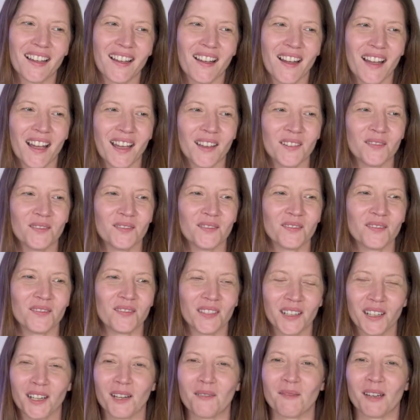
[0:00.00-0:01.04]
I'm
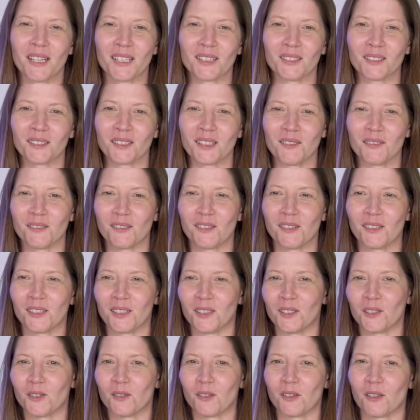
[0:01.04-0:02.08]
very much looking forward
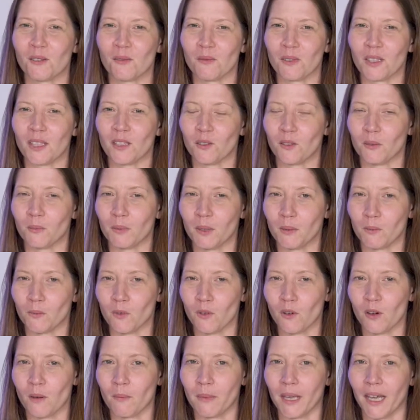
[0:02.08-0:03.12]
to talking with you a bit
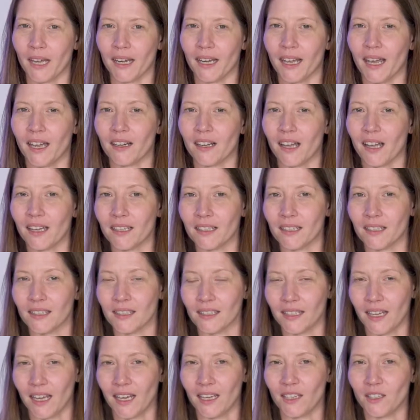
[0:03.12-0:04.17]
more about how to
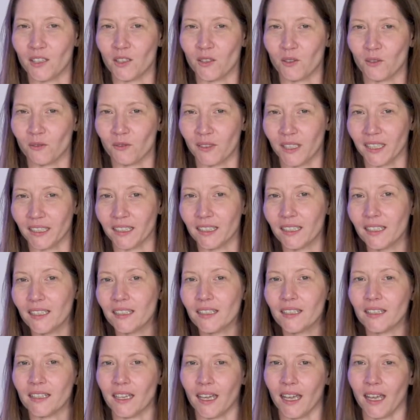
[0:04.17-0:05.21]
understand your
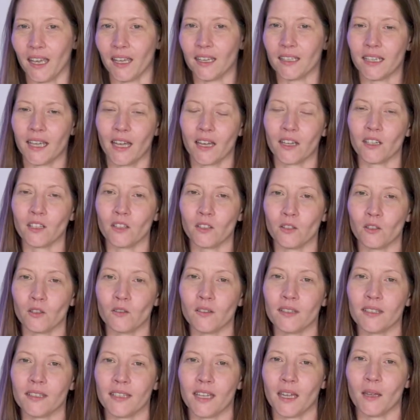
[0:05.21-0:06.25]
feelings and how to
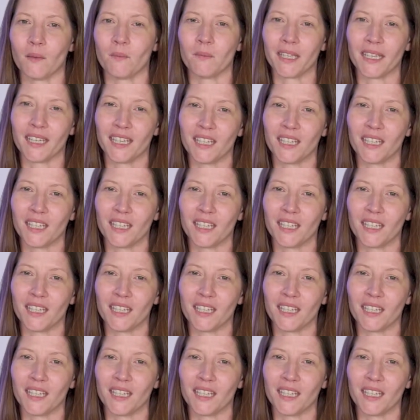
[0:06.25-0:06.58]
use them